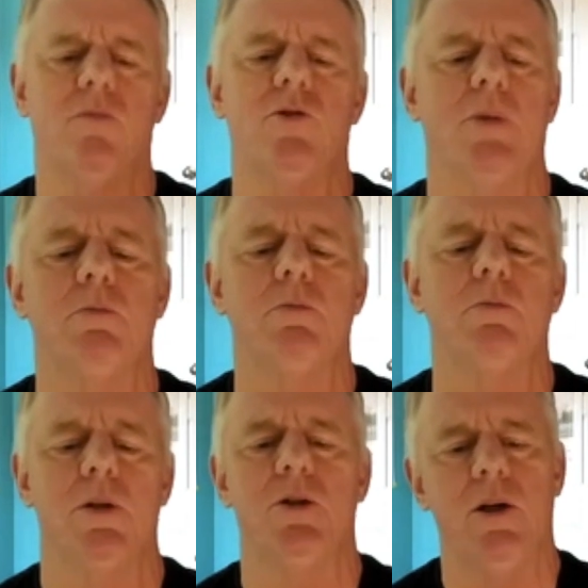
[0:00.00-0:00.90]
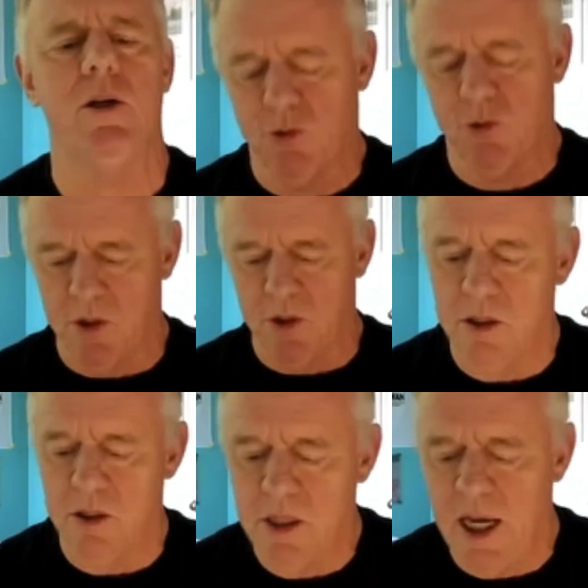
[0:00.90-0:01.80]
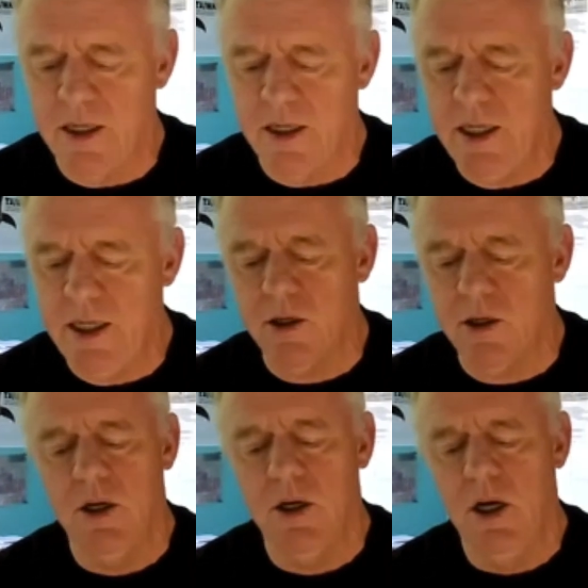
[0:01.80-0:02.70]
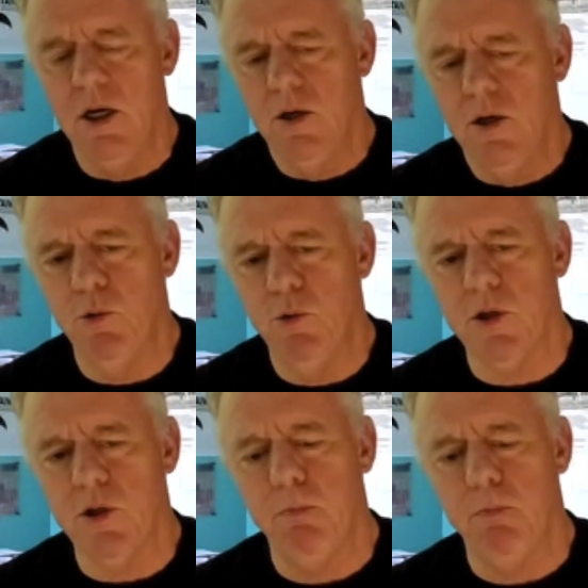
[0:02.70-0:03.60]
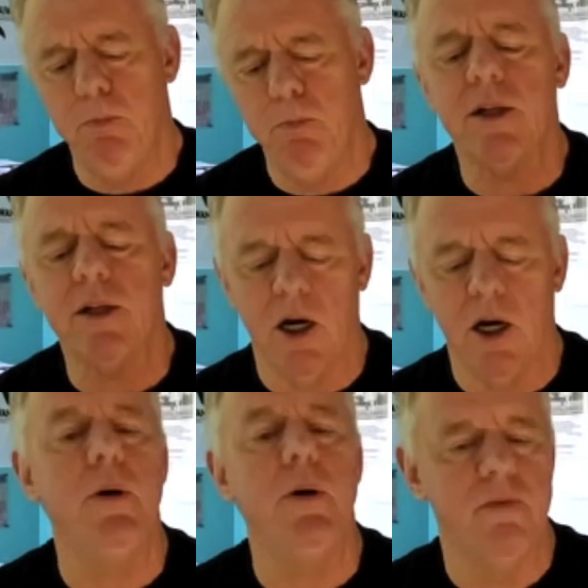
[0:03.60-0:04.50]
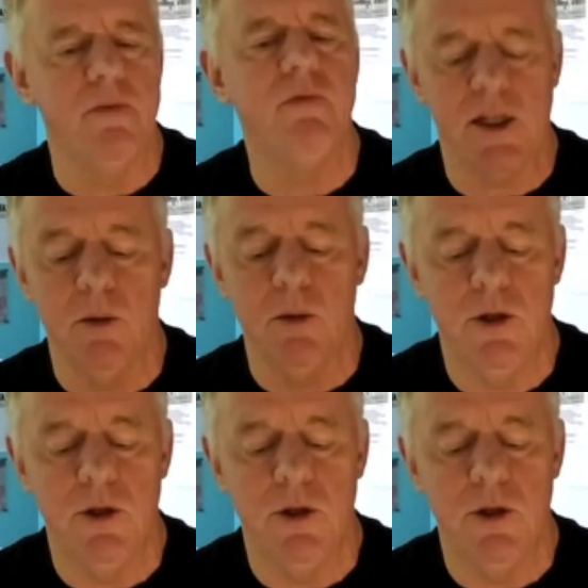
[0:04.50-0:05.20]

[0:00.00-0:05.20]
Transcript: sometimes libertarians will. And and here, we really picked up in Victimhood